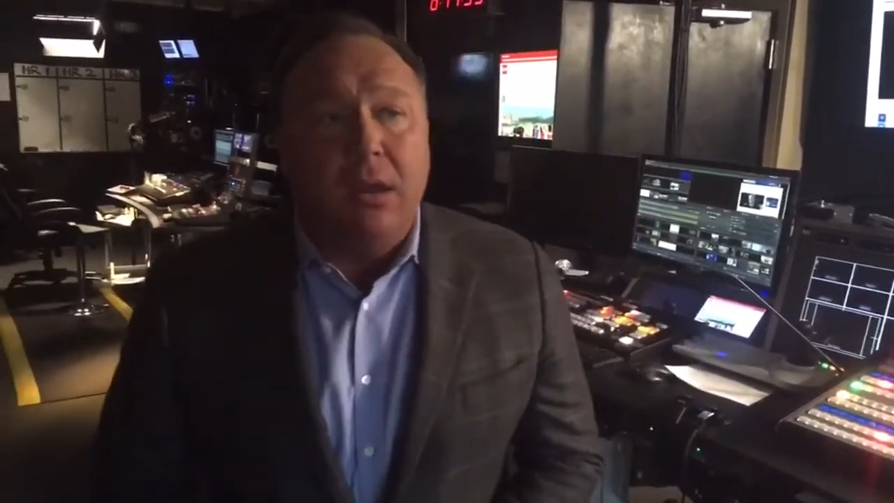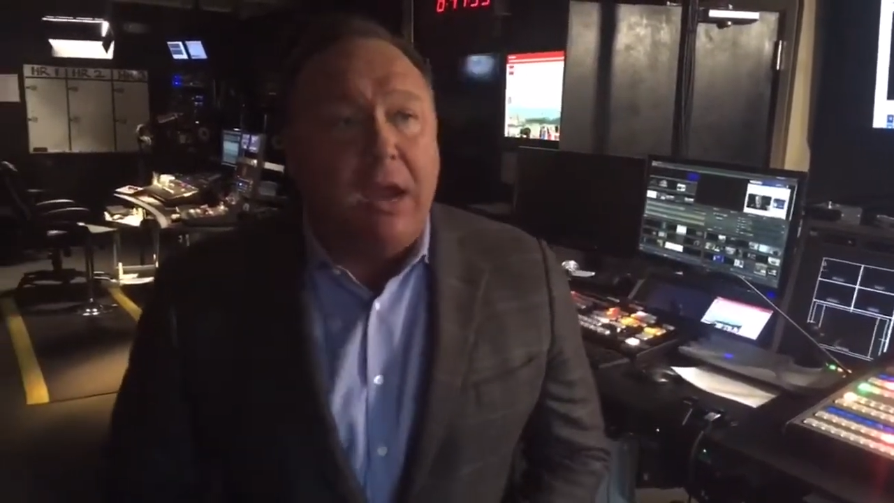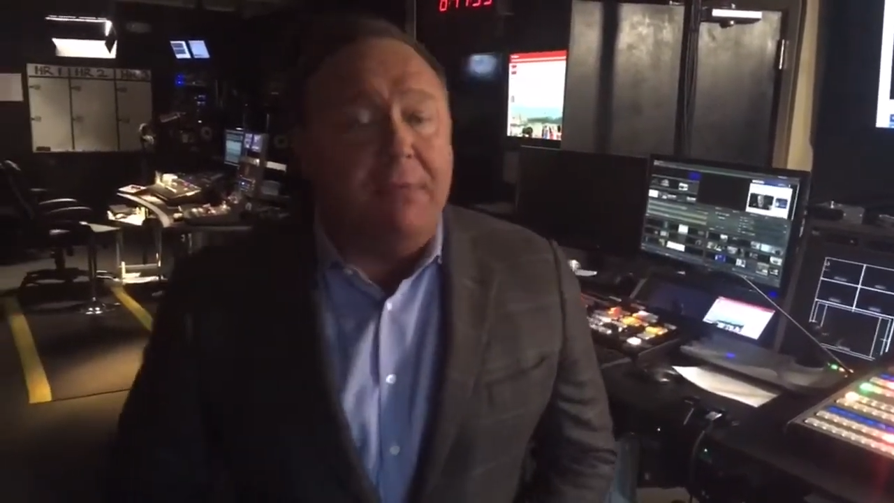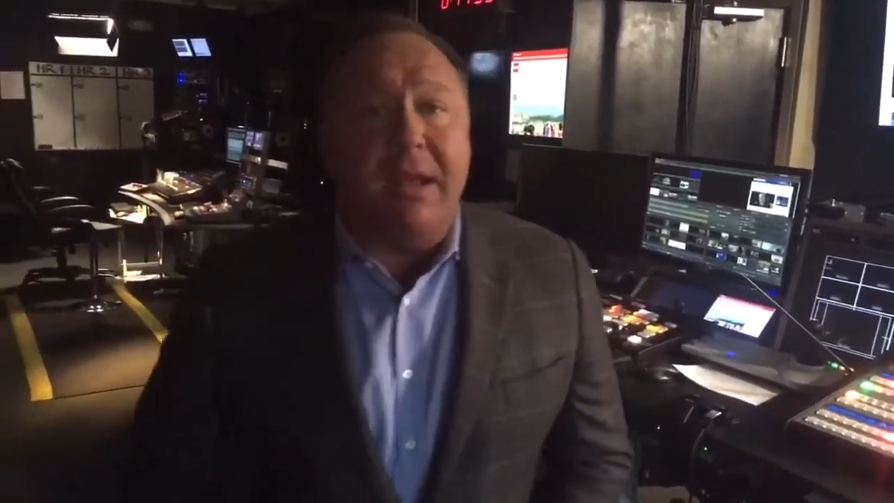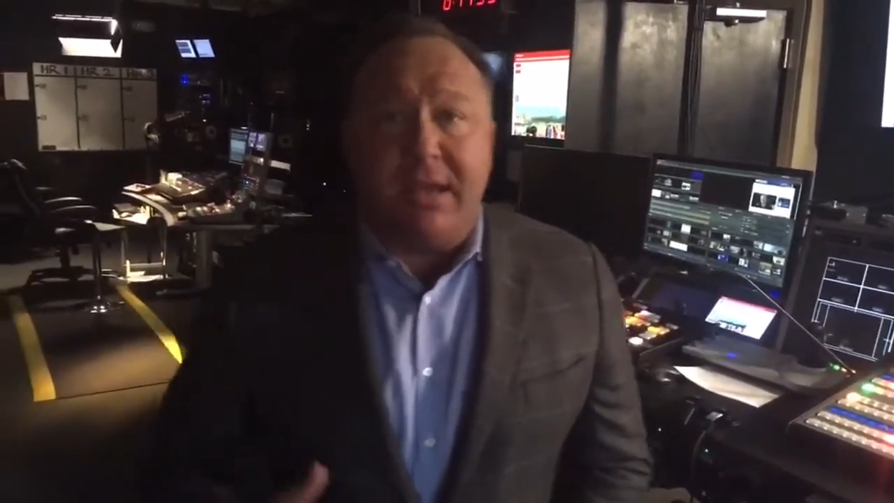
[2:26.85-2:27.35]

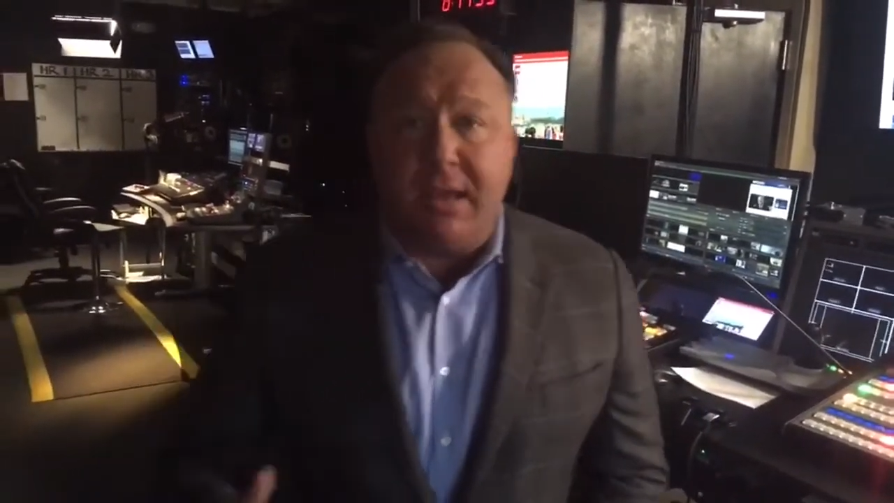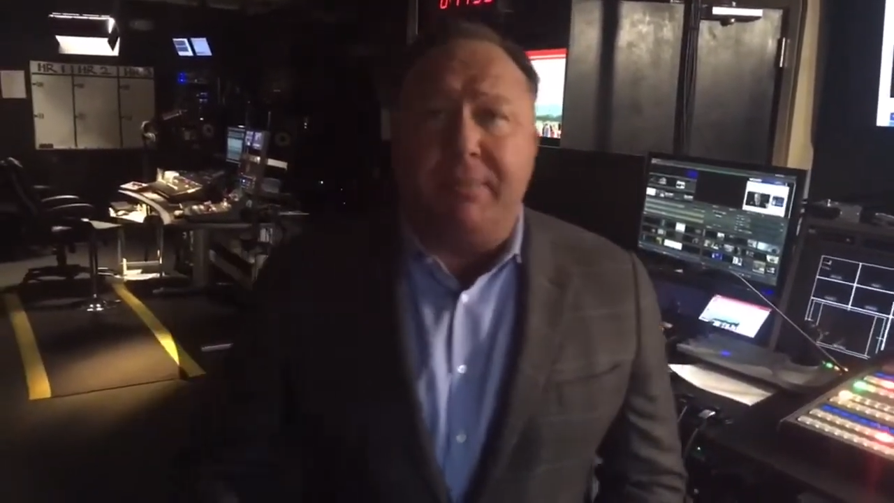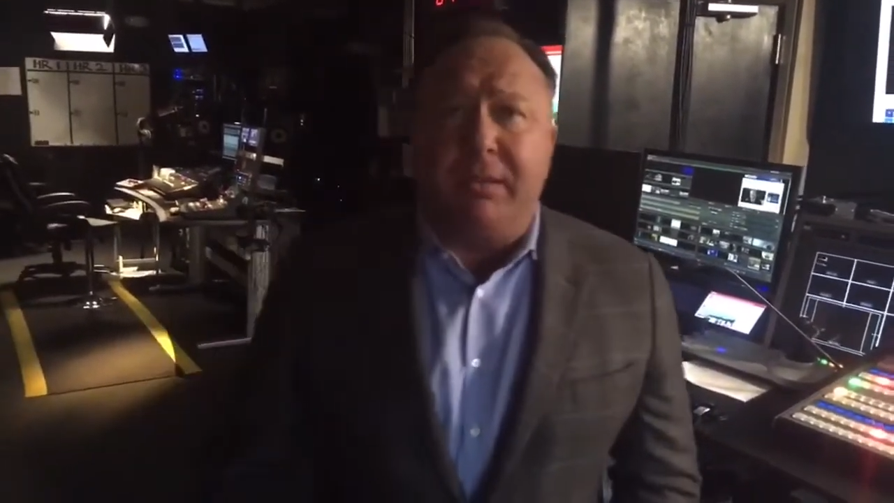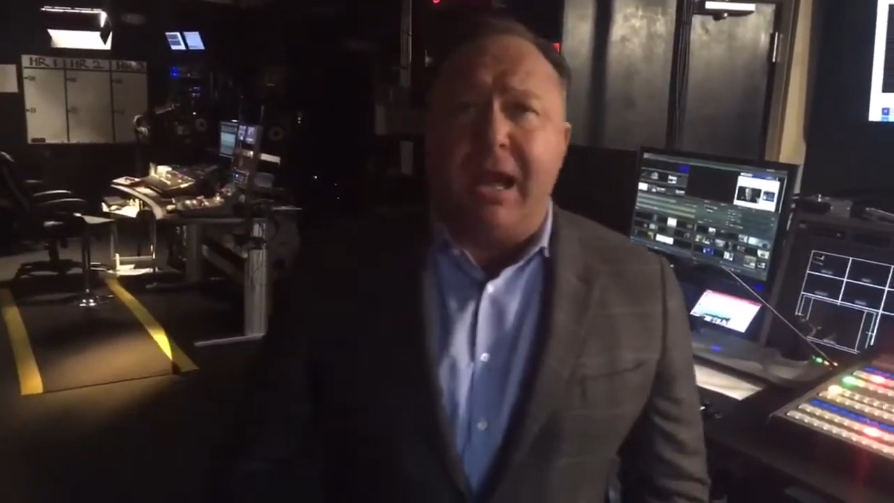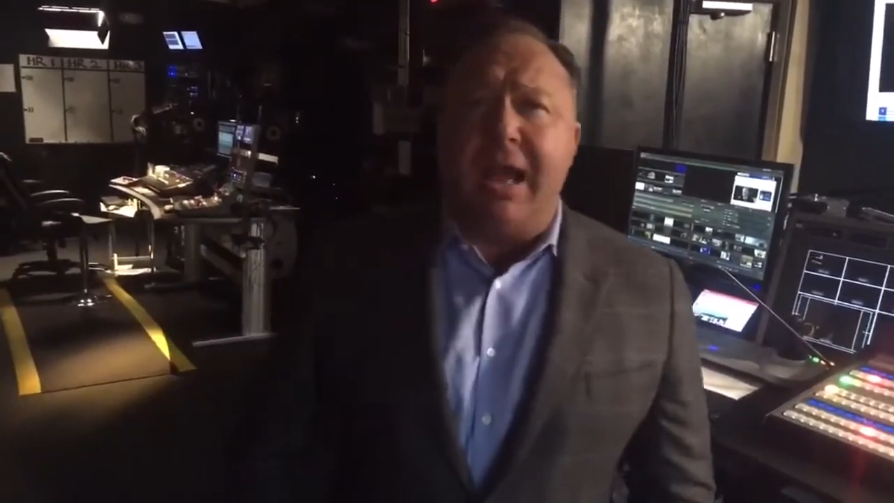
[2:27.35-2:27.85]
and making up
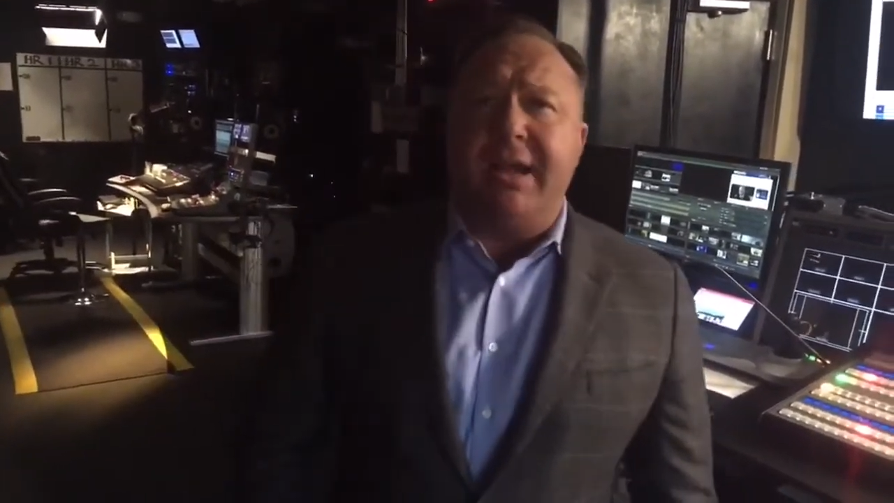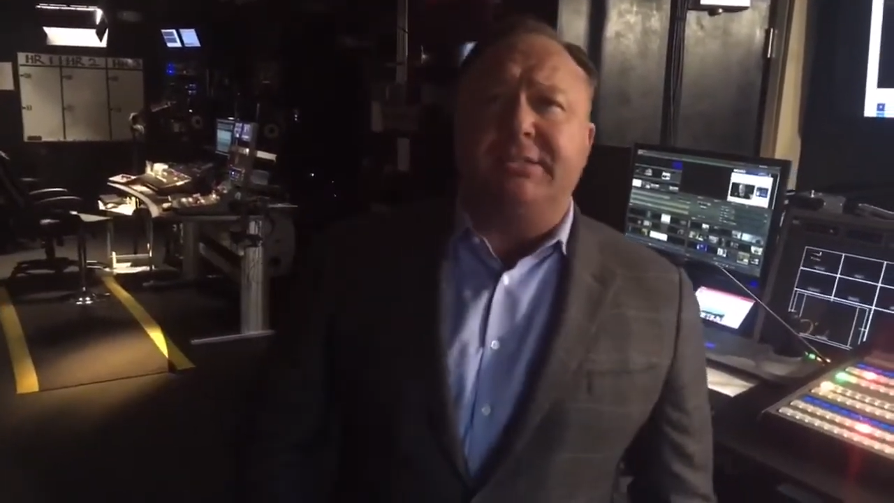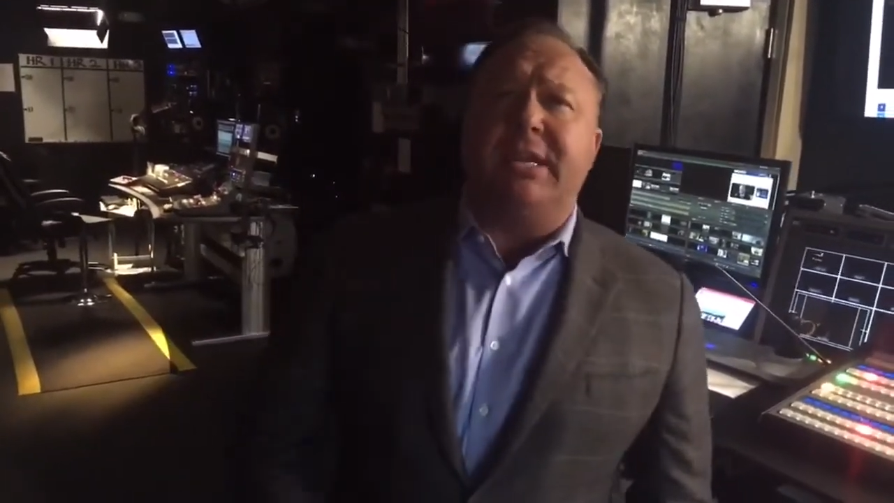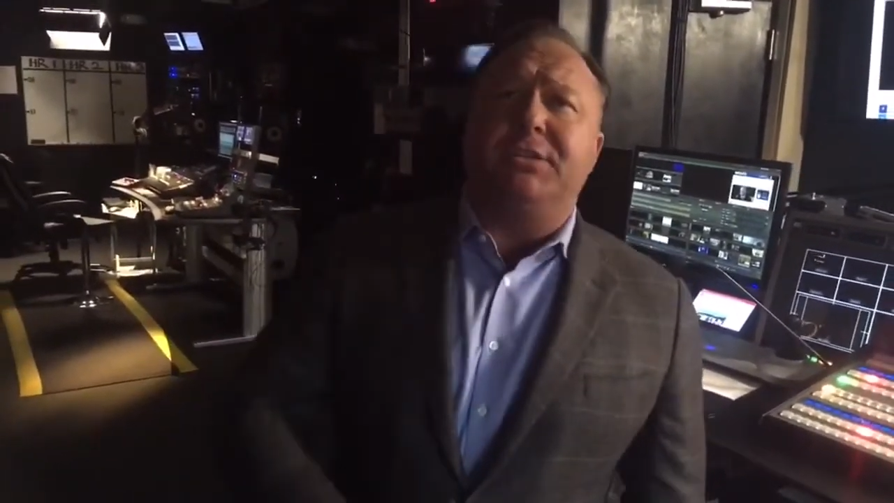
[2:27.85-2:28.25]
lies and